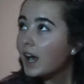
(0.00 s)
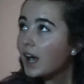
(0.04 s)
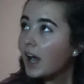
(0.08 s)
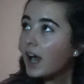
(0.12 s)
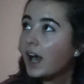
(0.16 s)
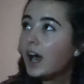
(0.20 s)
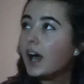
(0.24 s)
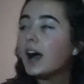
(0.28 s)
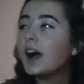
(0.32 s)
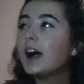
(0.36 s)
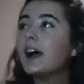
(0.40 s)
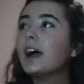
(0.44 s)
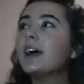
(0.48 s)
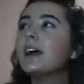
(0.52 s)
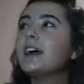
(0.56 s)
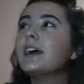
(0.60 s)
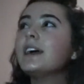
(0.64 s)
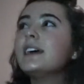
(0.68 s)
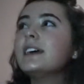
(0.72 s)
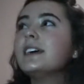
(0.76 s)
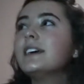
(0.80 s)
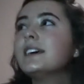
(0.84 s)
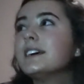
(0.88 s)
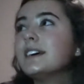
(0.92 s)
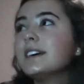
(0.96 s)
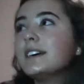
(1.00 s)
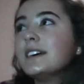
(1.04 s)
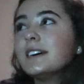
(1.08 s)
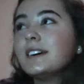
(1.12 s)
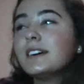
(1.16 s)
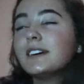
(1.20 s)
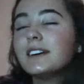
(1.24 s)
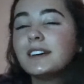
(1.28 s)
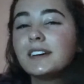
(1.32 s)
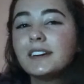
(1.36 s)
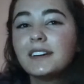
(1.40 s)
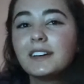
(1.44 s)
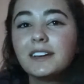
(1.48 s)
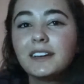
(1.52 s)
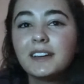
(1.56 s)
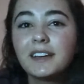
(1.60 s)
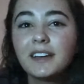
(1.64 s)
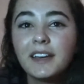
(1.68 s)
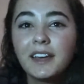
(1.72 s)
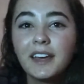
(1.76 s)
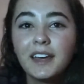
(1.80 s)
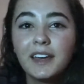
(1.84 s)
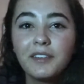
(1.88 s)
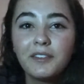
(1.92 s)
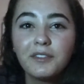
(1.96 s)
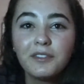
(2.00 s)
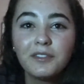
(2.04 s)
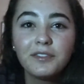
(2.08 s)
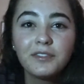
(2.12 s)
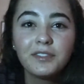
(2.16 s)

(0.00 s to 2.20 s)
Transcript: I am